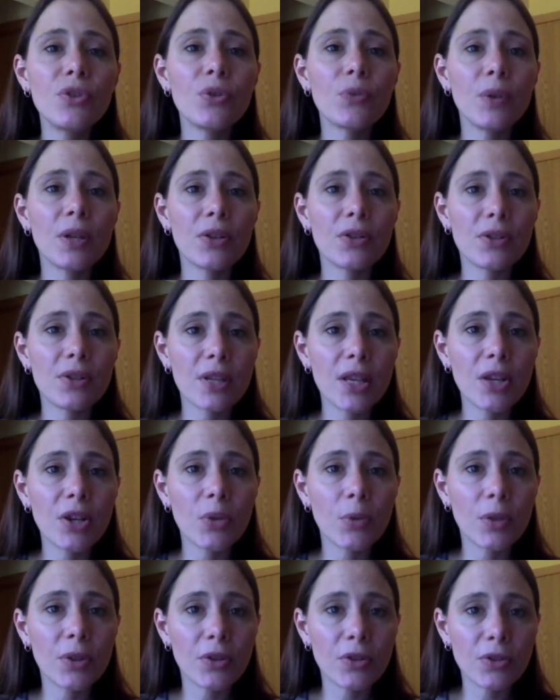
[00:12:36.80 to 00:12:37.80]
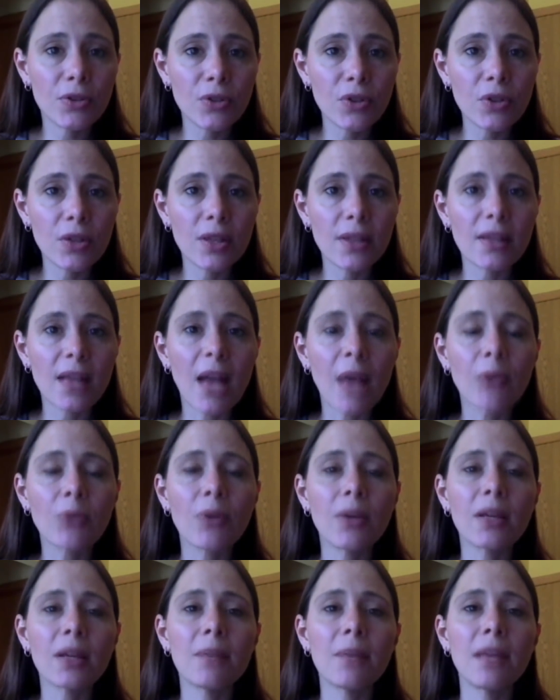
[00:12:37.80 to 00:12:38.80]
to do reader's theater with your students, I would
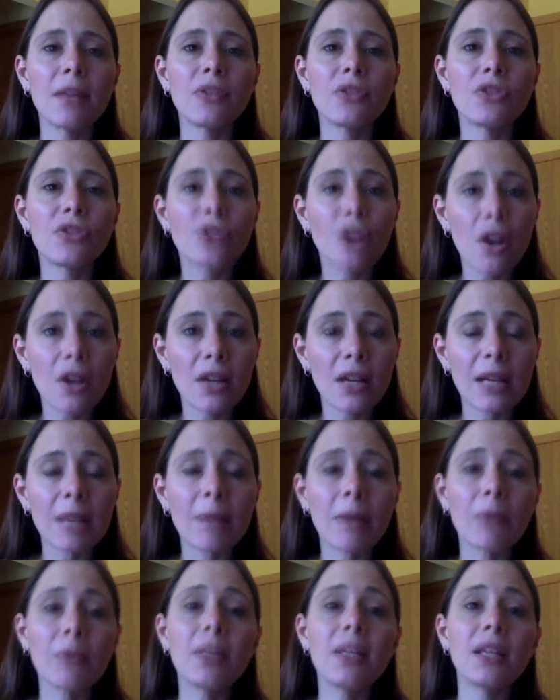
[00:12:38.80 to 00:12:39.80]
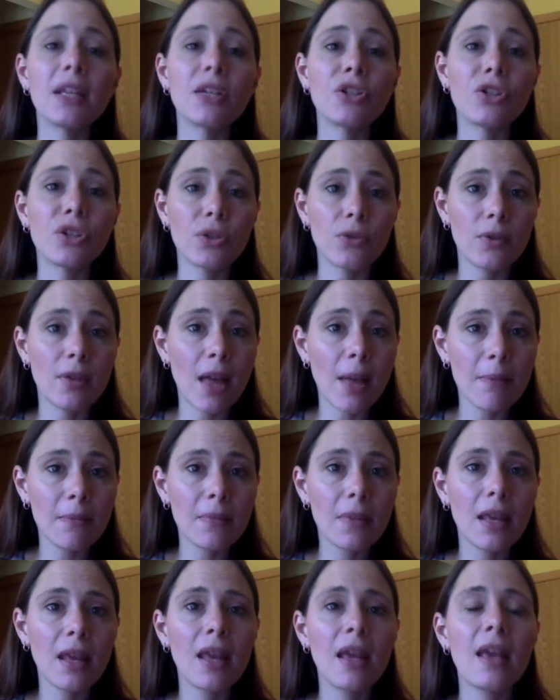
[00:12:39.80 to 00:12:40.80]
recommend starting by reading it to
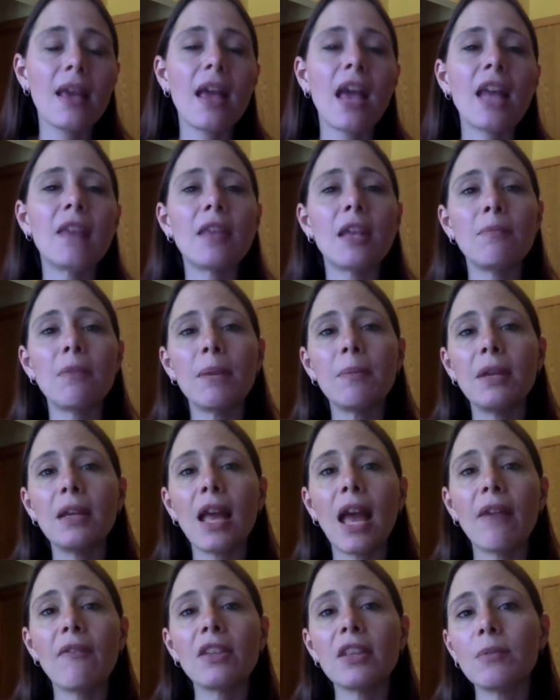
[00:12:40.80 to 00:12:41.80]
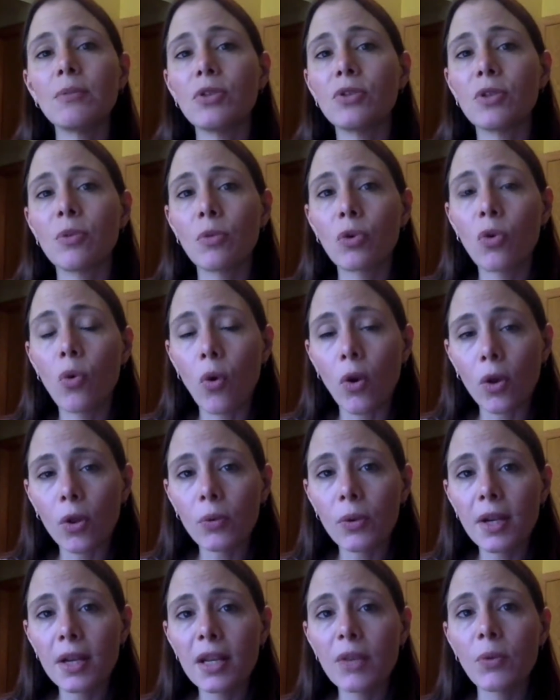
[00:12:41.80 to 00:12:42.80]
them, and then maybe having them do some
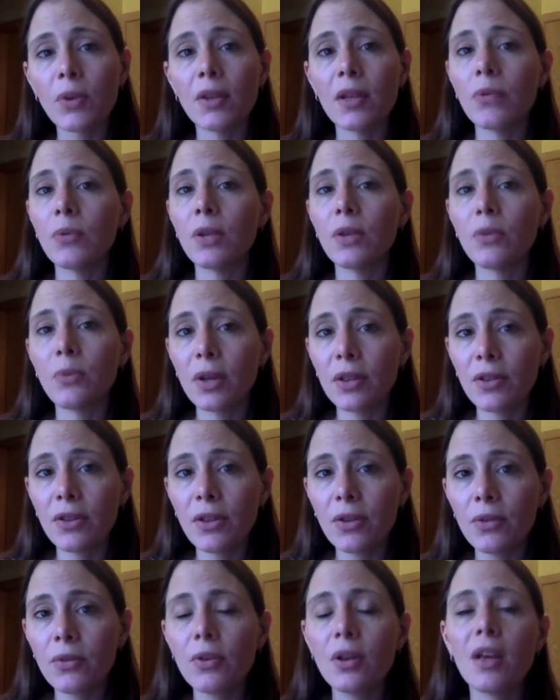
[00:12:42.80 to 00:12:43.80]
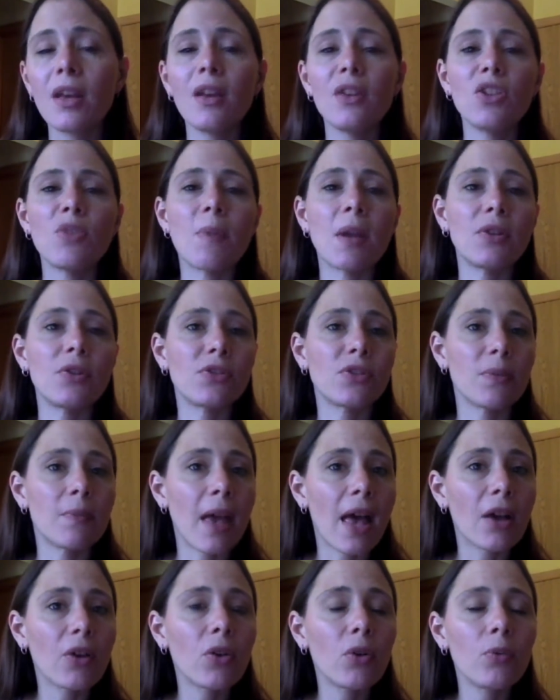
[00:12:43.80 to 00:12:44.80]
choral reading where they read with you. You may do
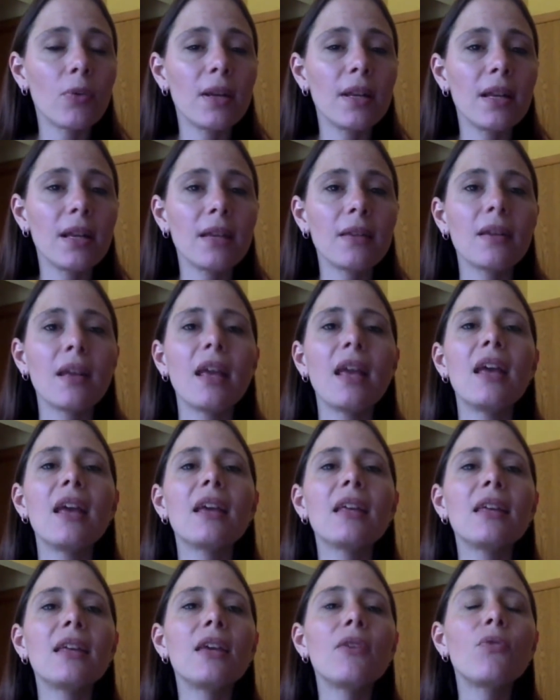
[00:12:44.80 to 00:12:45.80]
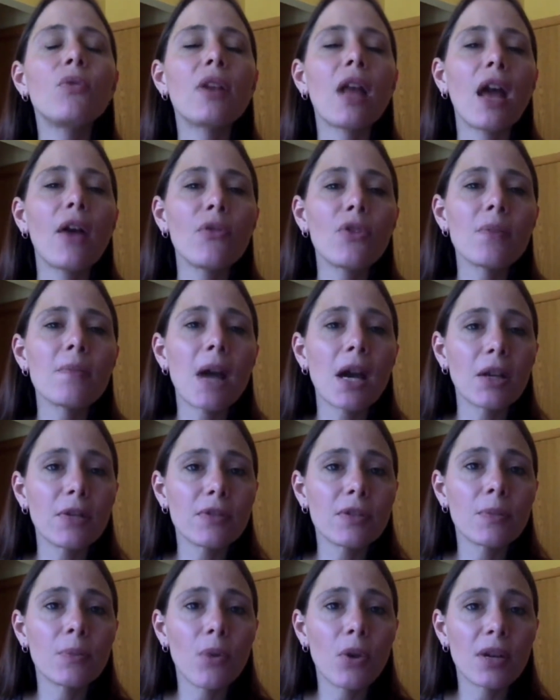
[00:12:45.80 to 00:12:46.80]
some echo reading. Give whatever amount
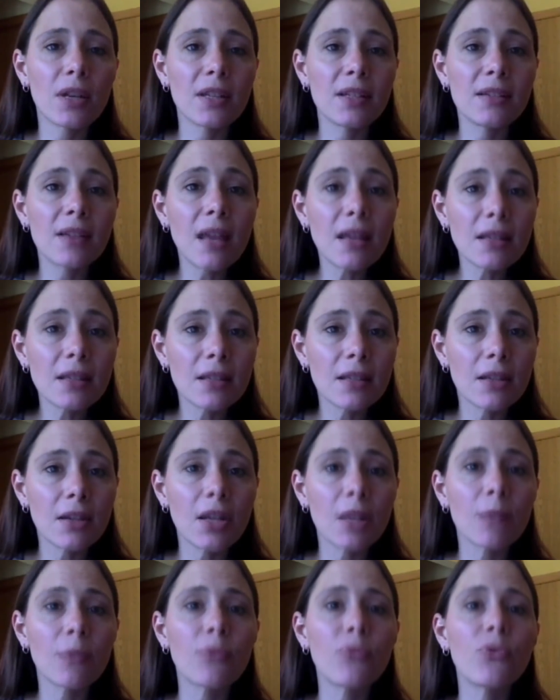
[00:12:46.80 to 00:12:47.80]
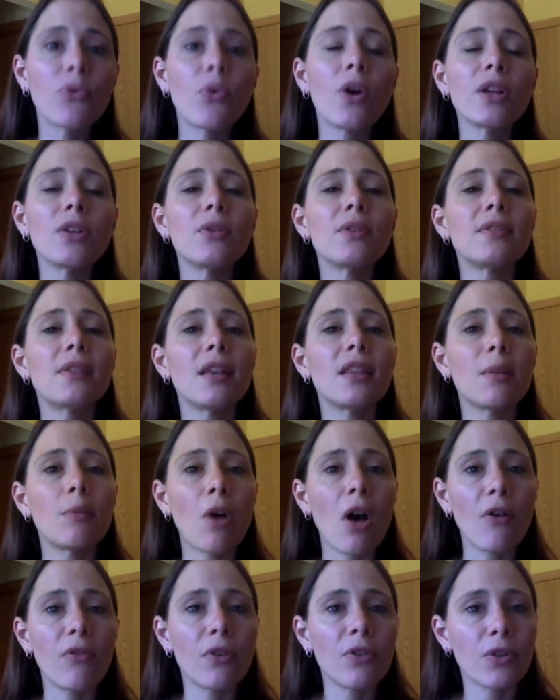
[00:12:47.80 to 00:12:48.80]
of support is necessary before you send
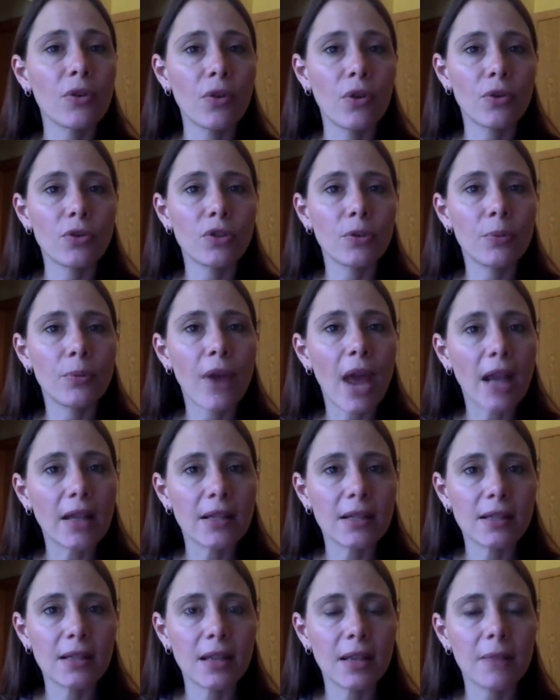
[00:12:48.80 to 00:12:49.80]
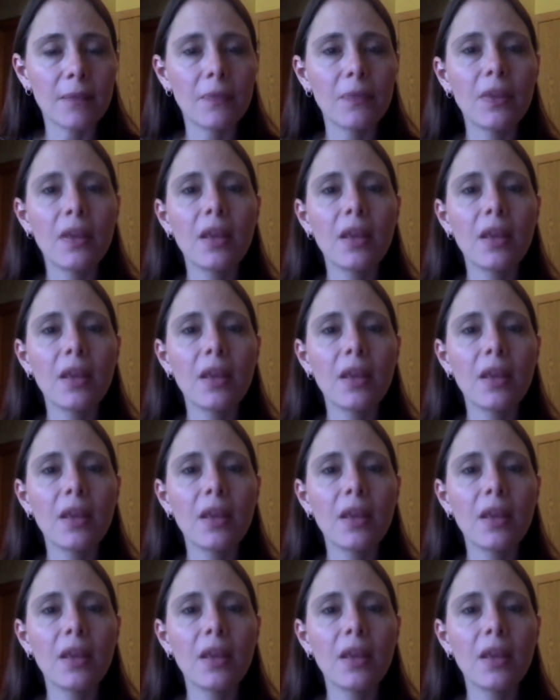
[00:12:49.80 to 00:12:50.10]
them off on their own to practice it.